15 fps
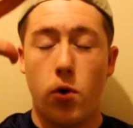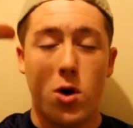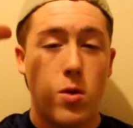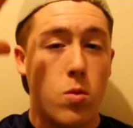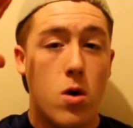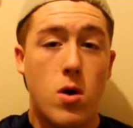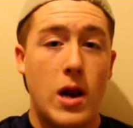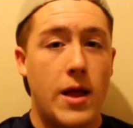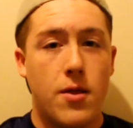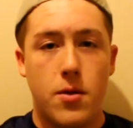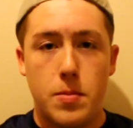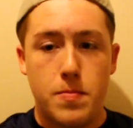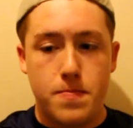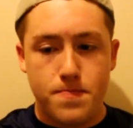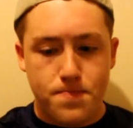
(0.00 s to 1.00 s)
won't let
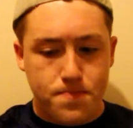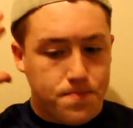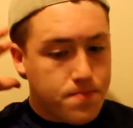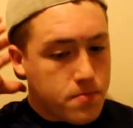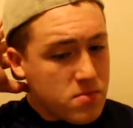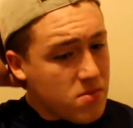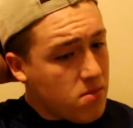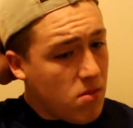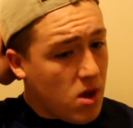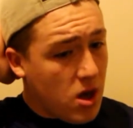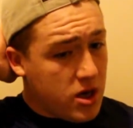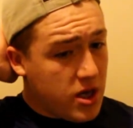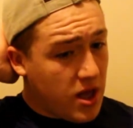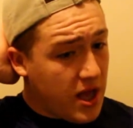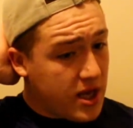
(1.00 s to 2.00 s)
them.
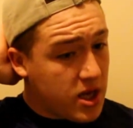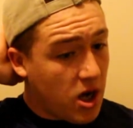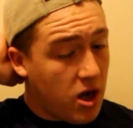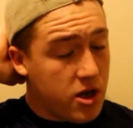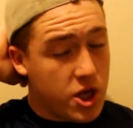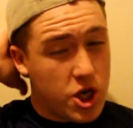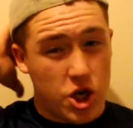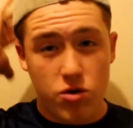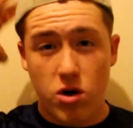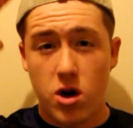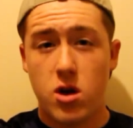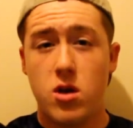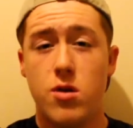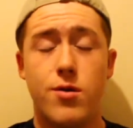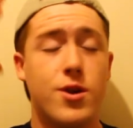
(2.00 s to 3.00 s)
So they turn to
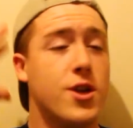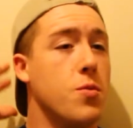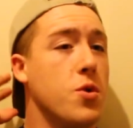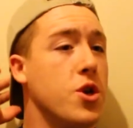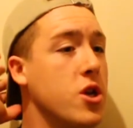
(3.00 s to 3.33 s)
drug use, which